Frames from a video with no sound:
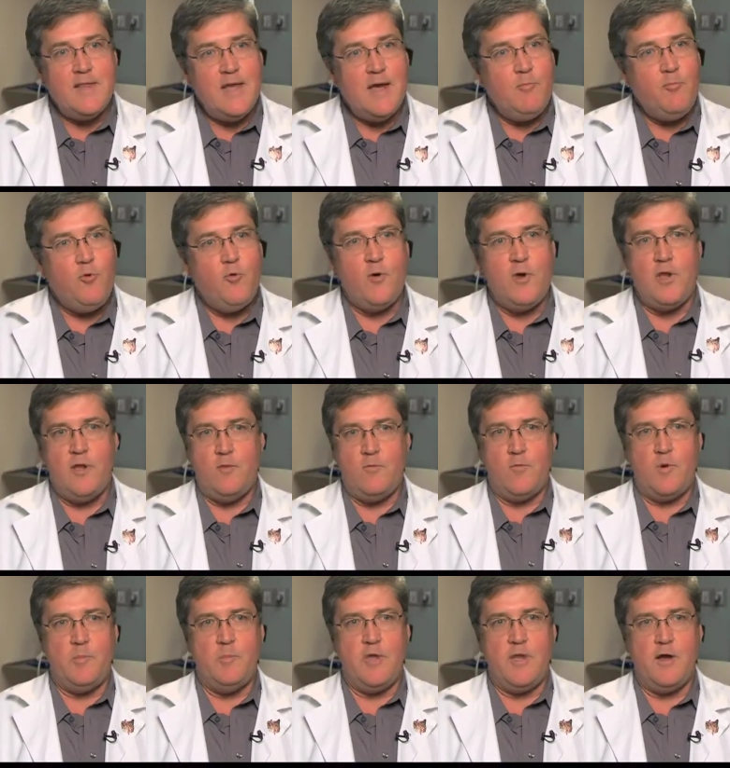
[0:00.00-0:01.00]
that point,
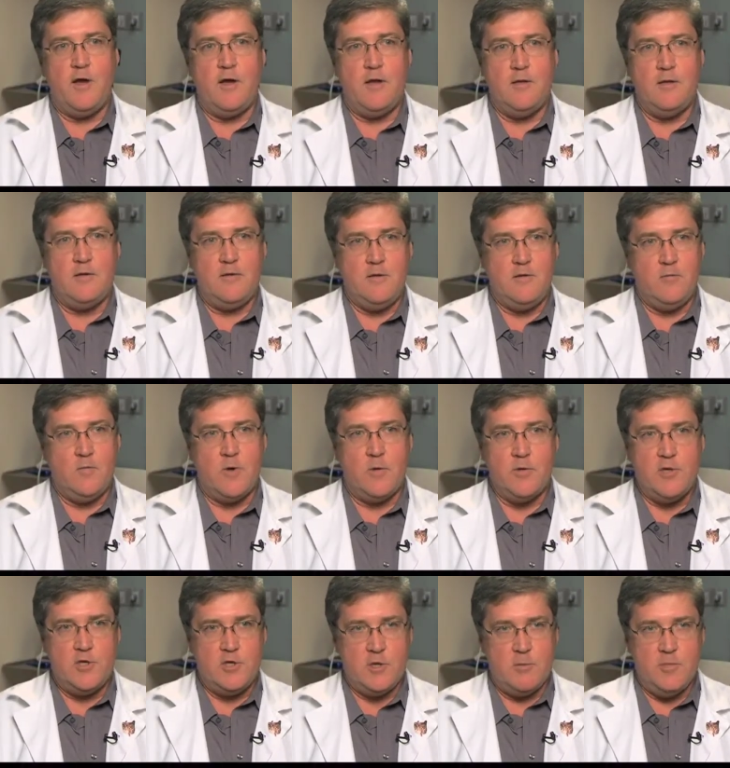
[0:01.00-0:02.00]
we're beyond where
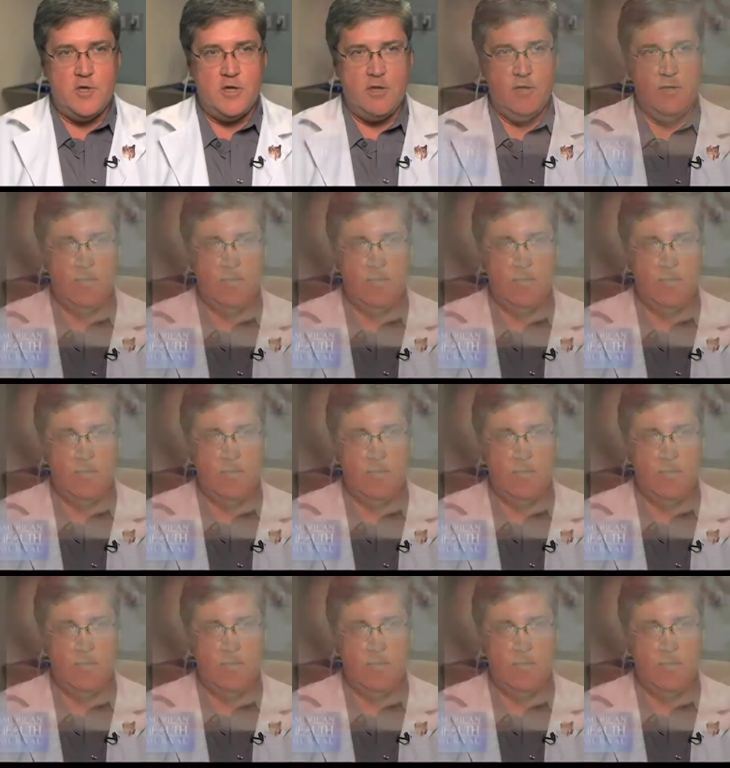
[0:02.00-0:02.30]
we should be.